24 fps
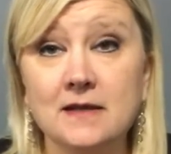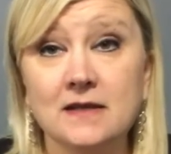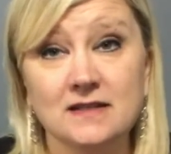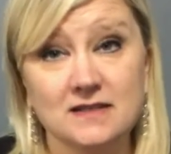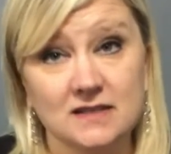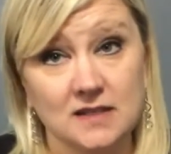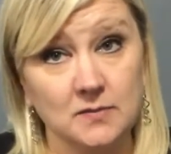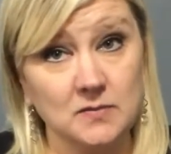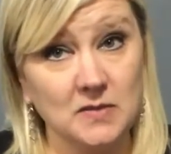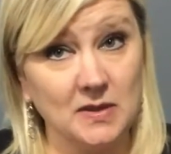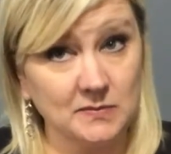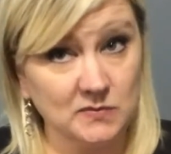
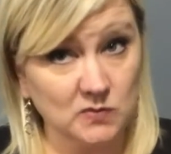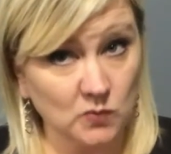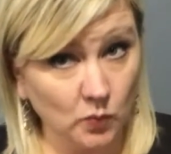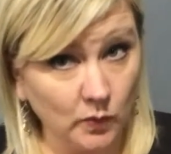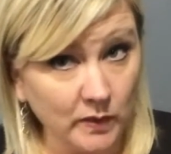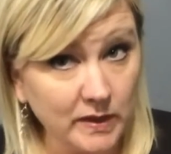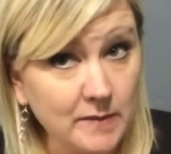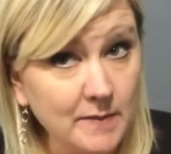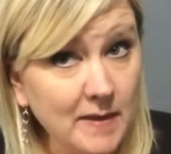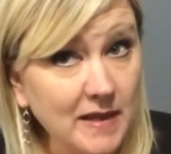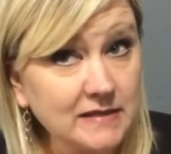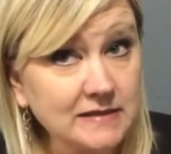Sometimes
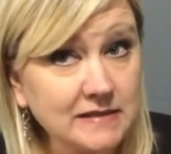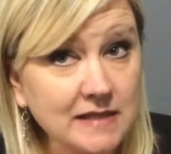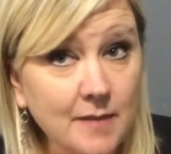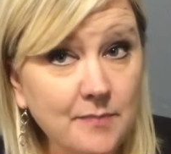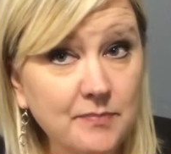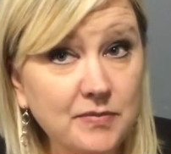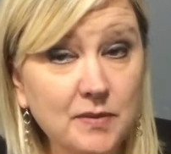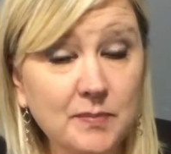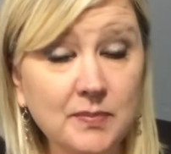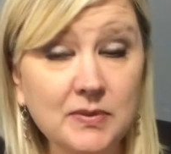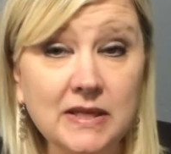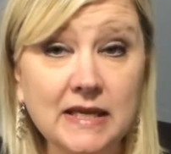we mess
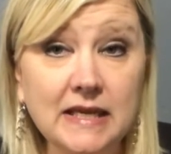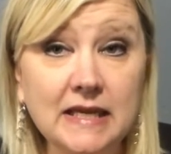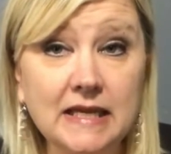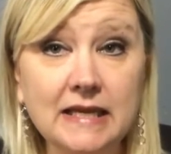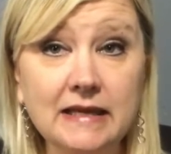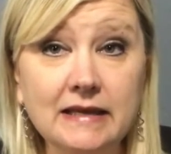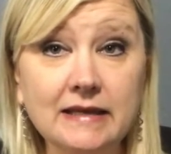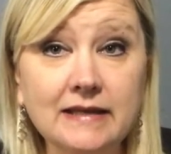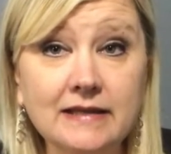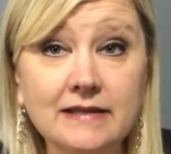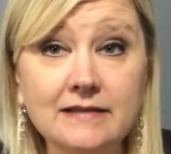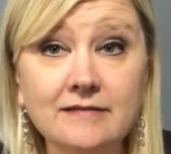up the
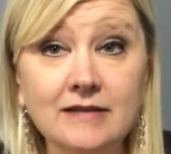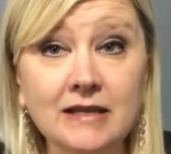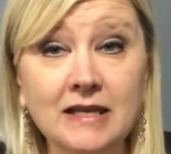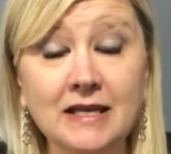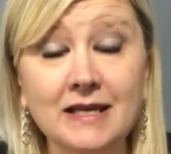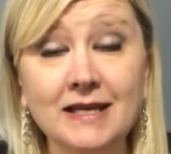plan.